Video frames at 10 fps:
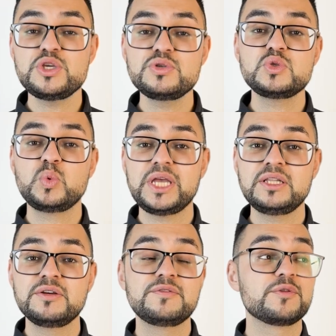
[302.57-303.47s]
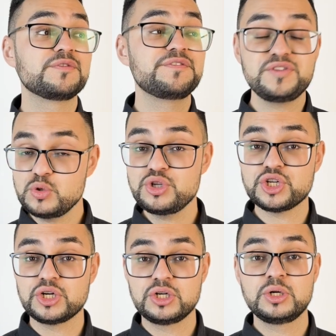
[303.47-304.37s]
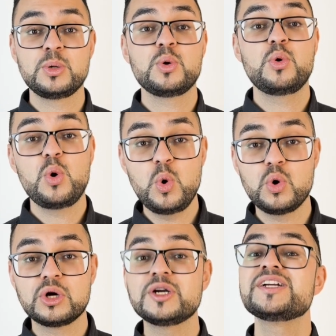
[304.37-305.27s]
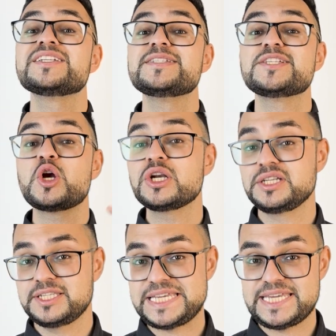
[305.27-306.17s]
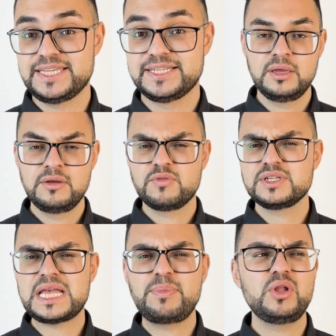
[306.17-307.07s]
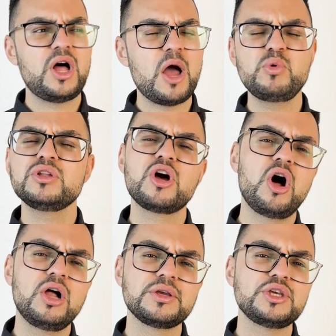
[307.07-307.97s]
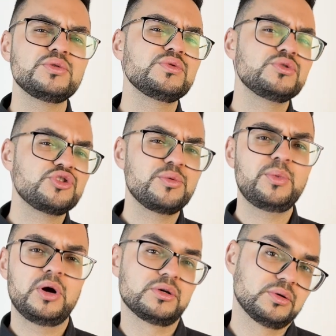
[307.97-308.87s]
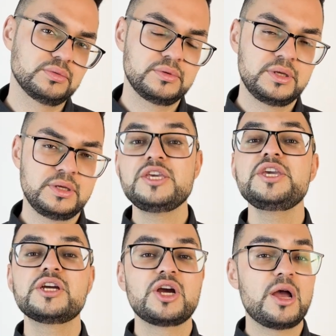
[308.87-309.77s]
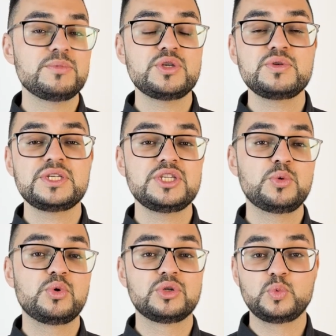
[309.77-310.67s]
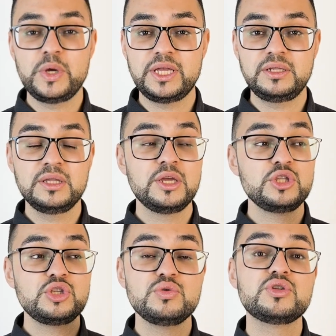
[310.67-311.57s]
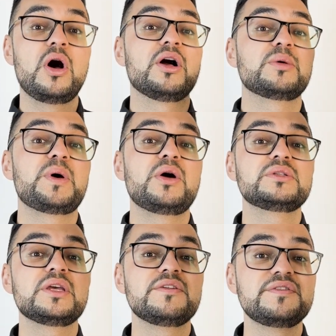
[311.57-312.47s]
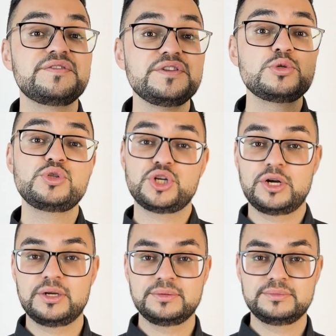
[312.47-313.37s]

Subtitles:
use will for future or certainty. For example, I will call you tomorrow. Here I'm using the word will to talk about future.